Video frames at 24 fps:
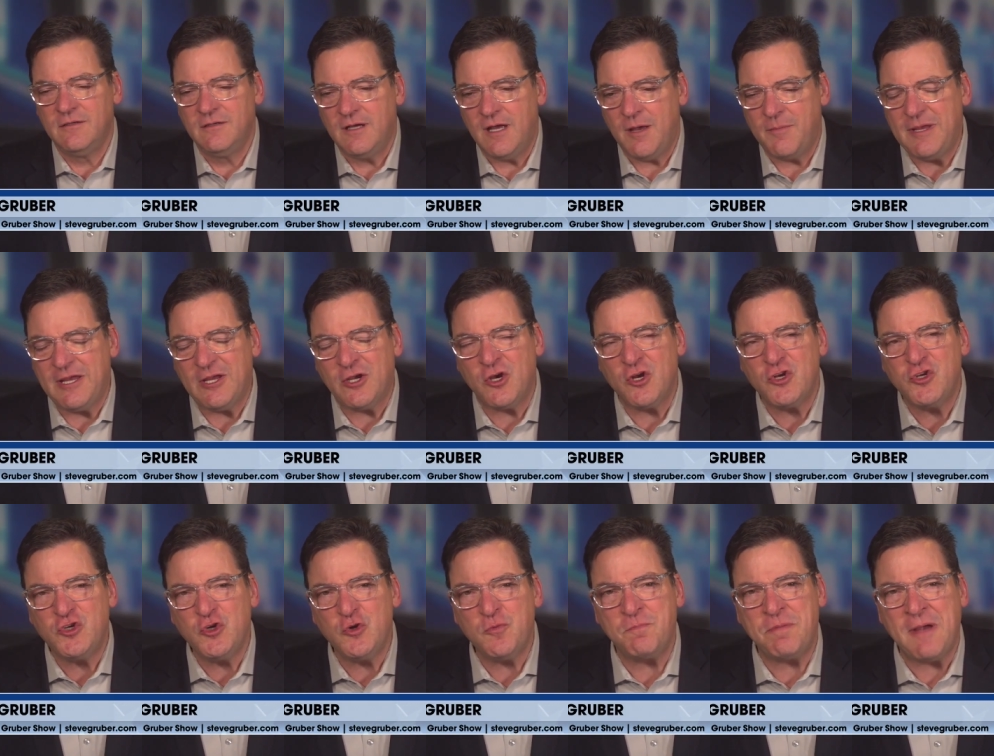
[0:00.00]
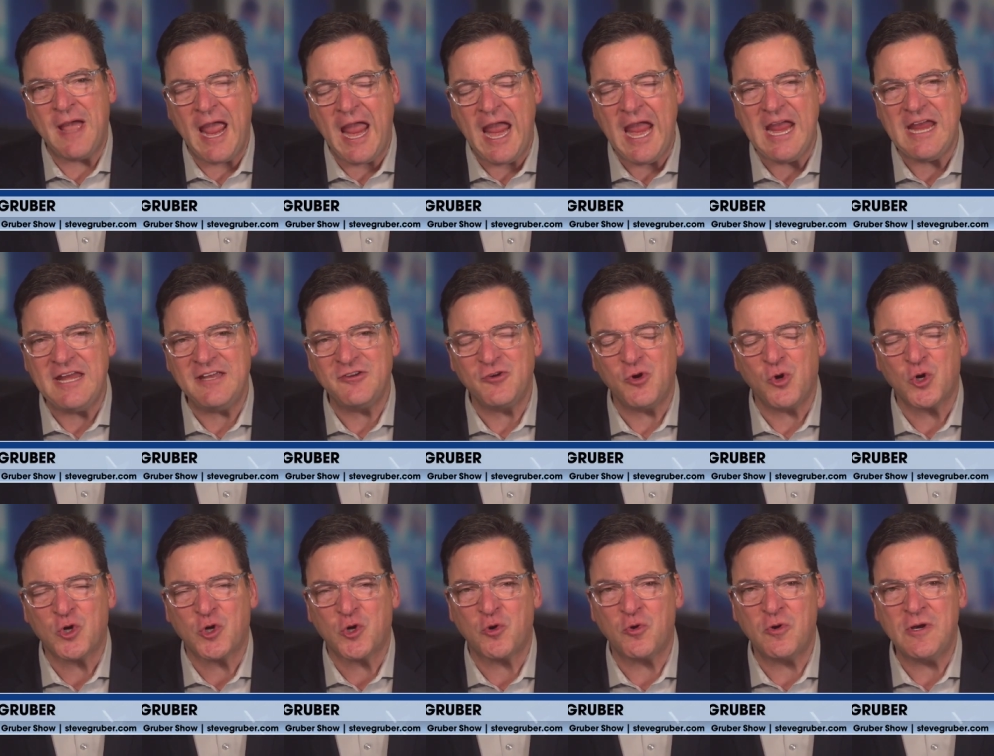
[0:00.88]
I mean, could you paint
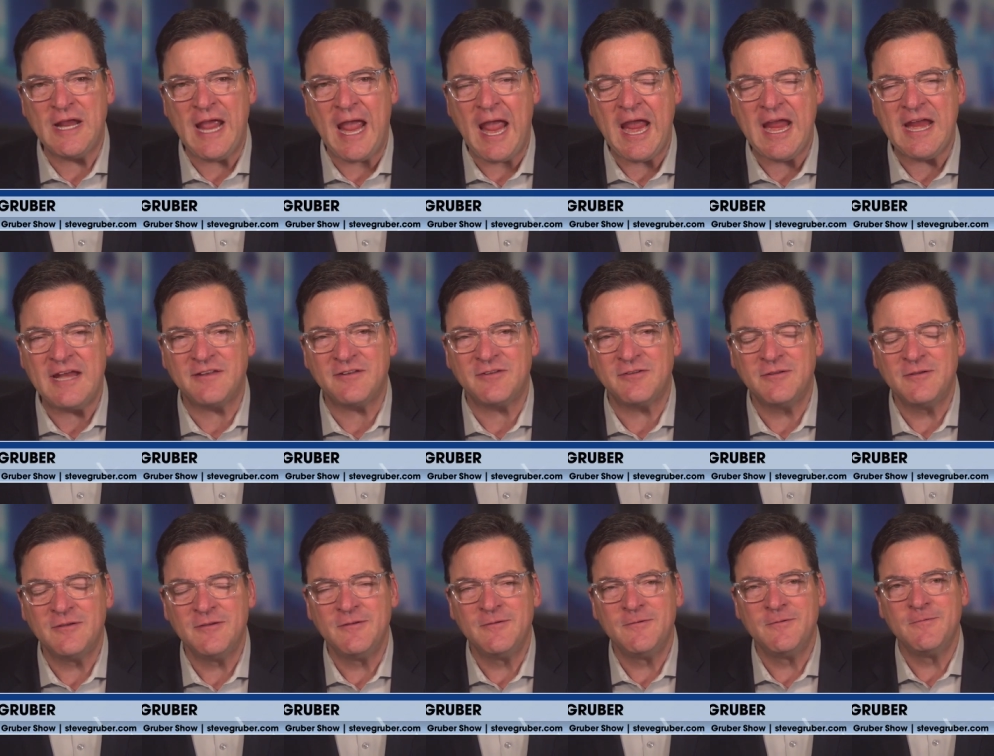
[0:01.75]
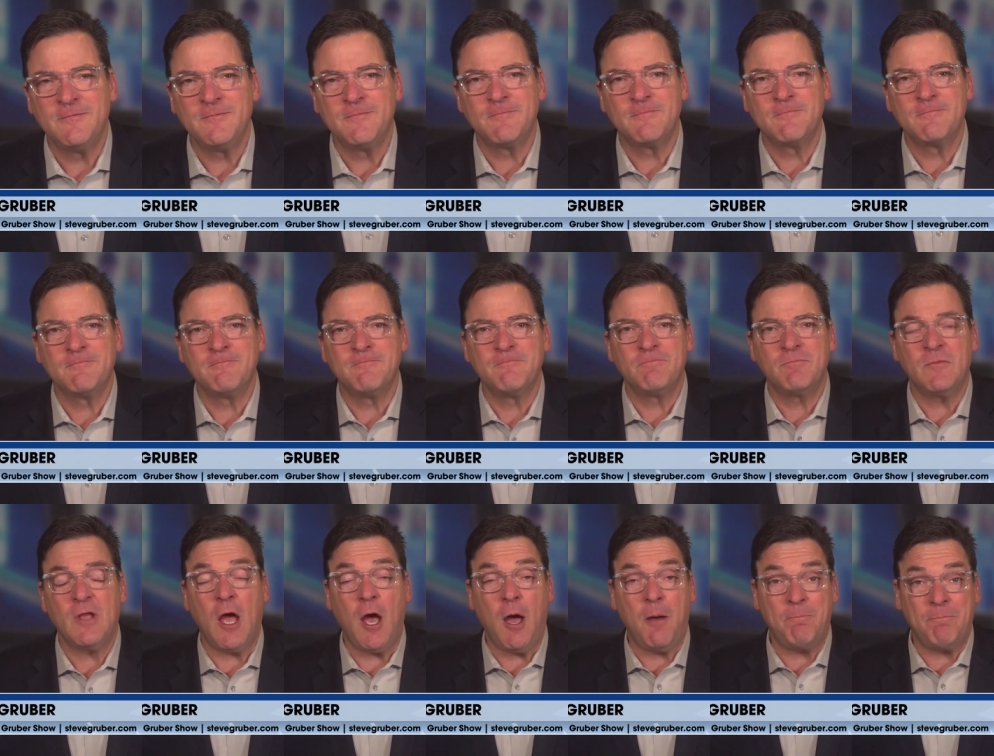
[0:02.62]
or create
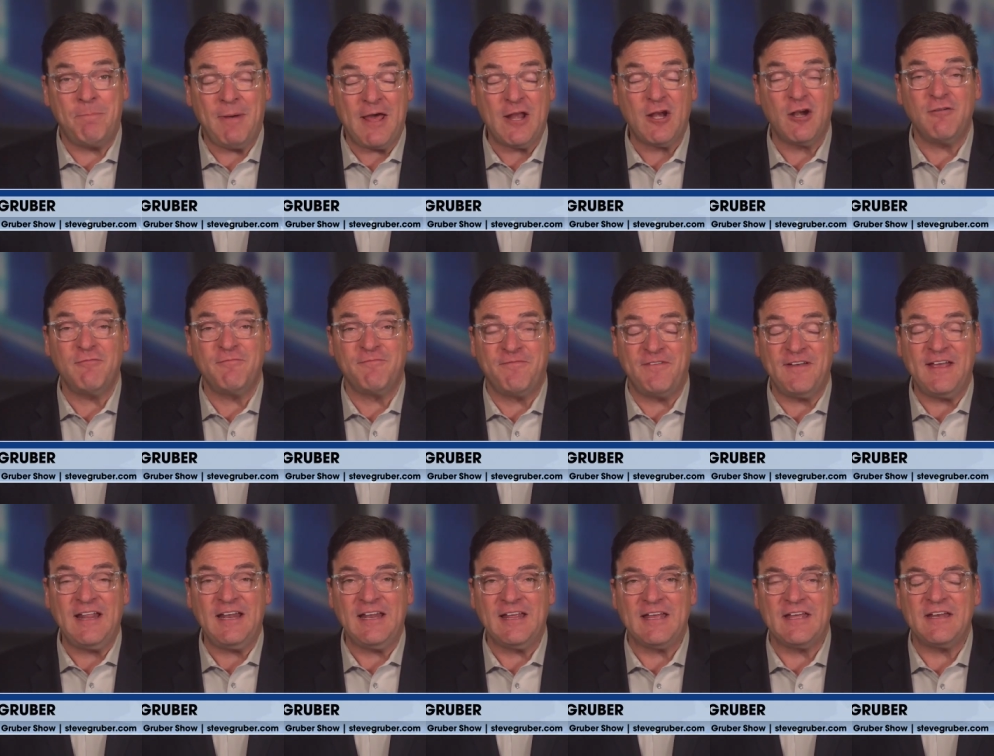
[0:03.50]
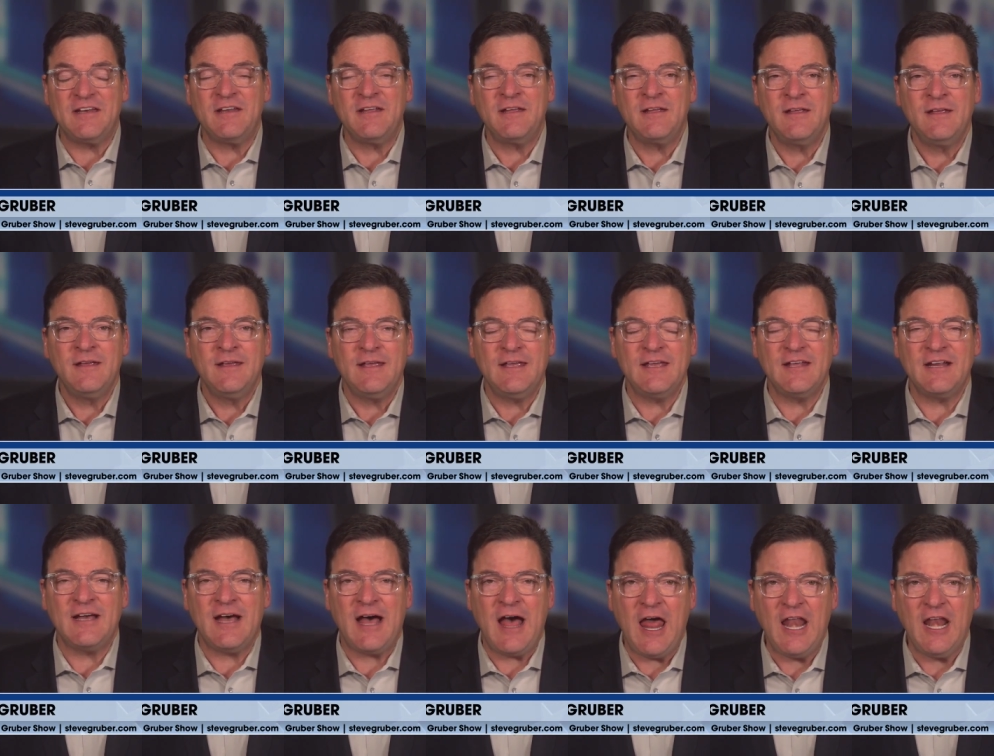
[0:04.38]
a better villain
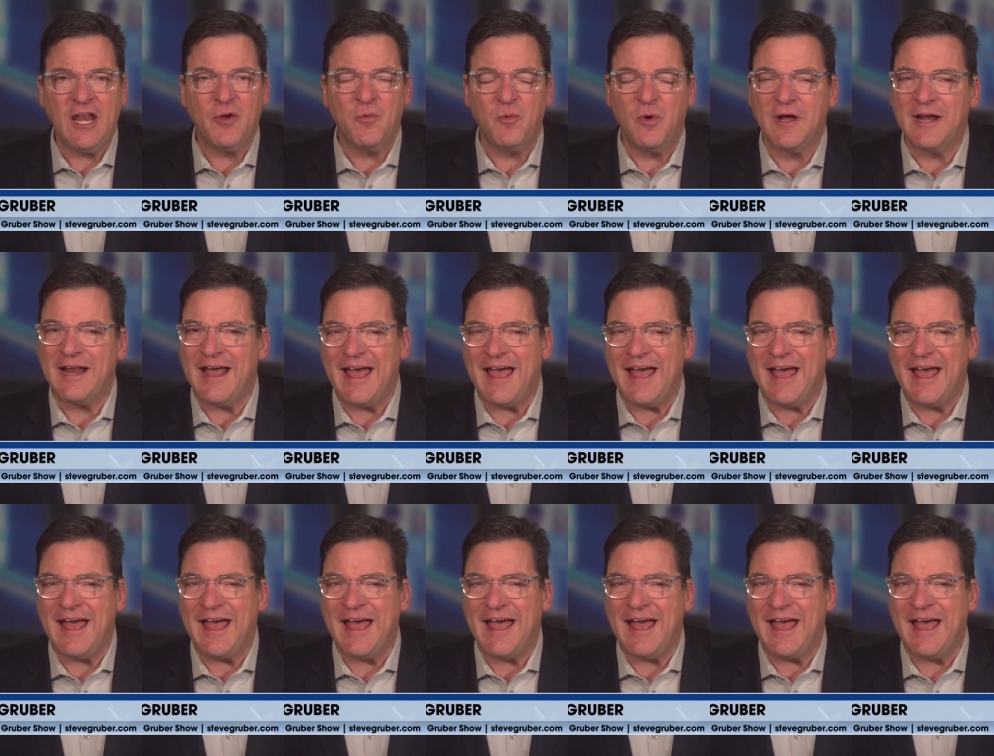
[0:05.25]
in Hollywood?